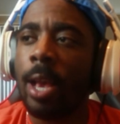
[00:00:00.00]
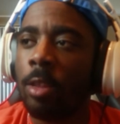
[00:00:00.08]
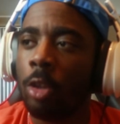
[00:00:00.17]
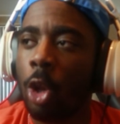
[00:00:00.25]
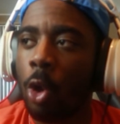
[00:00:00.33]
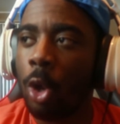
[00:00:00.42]
got
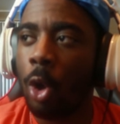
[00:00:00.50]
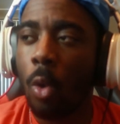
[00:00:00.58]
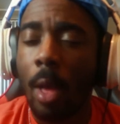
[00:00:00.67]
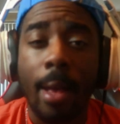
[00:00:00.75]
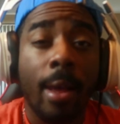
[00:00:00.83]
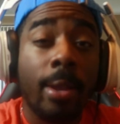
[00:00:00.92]
his
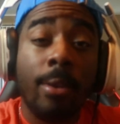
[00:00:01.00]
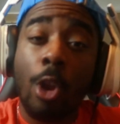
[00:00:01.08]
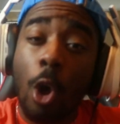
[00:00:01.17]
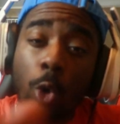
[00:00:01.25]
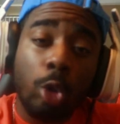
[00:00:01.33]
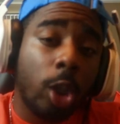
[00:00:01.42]
logo.
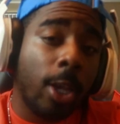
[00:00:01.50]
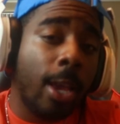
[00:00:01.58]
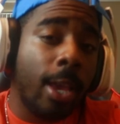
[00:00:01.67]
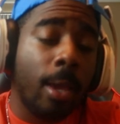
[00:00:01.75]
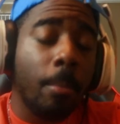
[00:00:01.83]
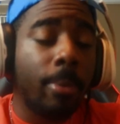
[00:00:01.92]
No
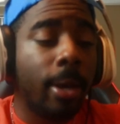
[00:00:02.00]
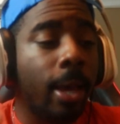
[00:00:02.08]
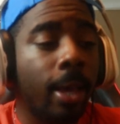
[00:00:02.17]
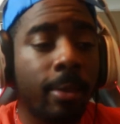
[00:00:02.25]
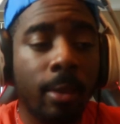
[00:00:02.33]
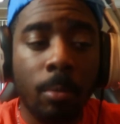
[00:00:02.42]
shade, but
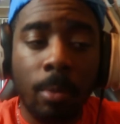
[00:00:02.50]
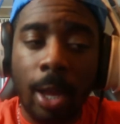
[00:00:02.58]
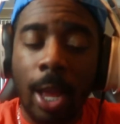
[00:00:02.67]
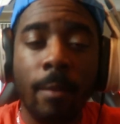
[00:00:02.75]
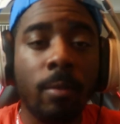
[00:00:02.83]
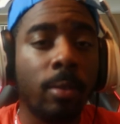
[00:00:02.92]
it seemed
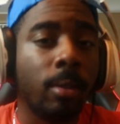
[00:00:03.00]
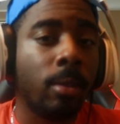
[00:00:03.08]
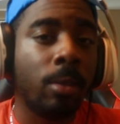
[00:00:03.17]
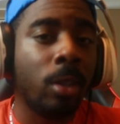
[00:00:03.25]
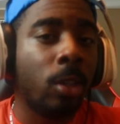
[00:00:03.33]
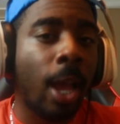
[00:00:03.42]
like ever
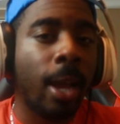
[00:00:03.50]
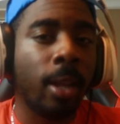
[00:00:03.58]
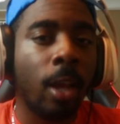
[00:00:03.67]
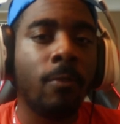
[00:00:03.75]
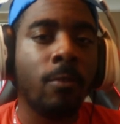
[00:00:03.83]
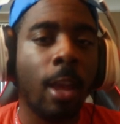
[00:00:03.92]
since
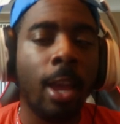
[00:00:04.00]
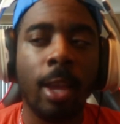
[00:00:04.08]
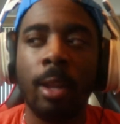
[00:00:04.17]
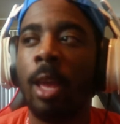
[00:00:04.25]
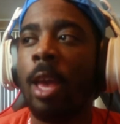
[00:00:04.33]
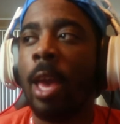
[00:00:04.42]
T-Jack left
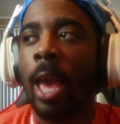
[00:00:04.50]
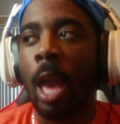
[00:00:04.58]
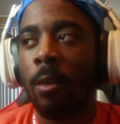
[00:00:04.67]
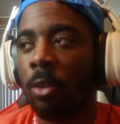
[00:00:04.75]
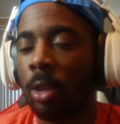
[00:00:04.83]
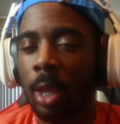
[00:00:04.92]
Nade,
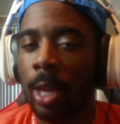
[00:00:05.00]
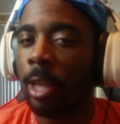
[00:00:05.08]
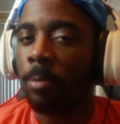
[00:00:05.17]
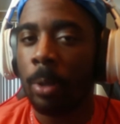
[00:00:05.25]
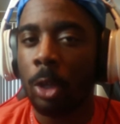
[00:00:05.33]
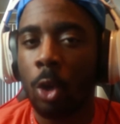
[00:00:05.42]
everything
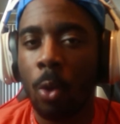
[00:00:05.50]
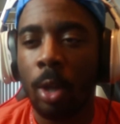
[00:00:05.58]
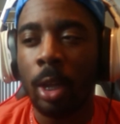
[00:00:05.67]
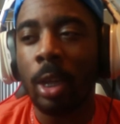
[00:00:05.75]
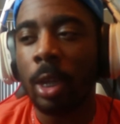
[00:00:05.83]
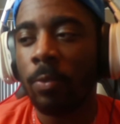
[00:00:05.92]
has been
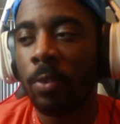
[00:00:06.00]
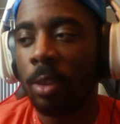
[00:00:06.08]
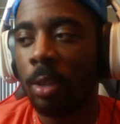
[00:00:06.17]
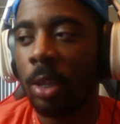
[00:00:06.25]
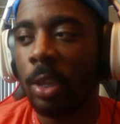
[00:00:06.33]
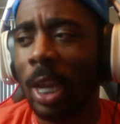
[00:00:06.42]
going good for
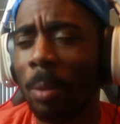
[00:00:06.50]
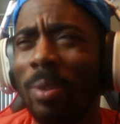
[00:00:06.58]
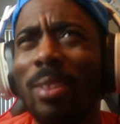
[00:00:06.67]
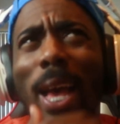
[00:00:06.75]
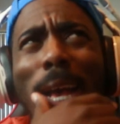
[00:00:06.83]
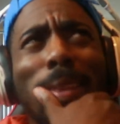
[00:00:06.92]
T-Jack.
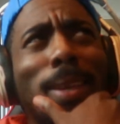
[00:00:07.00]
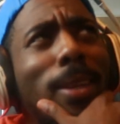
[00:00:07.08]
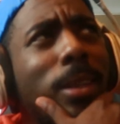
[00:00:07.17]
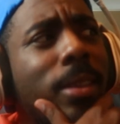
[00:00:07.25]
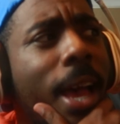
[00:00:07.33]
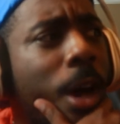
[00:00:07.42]
Besides
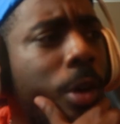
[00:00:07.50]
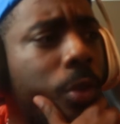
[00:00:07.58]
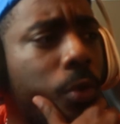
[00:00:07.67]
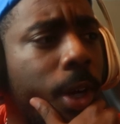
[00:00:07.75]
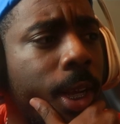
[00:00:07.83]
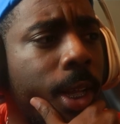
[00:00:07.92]
getting his
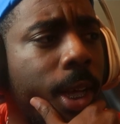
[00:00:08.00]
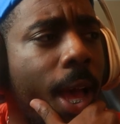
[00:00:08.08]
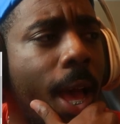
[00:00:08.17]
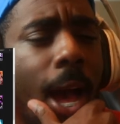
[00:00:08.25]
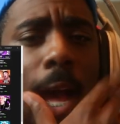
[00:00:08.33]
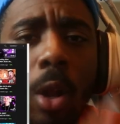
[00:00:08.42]
house raided,
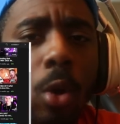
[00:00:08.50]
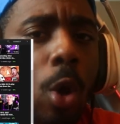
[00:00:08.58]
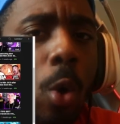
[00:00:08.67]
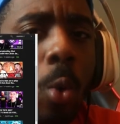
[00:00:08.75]
I don't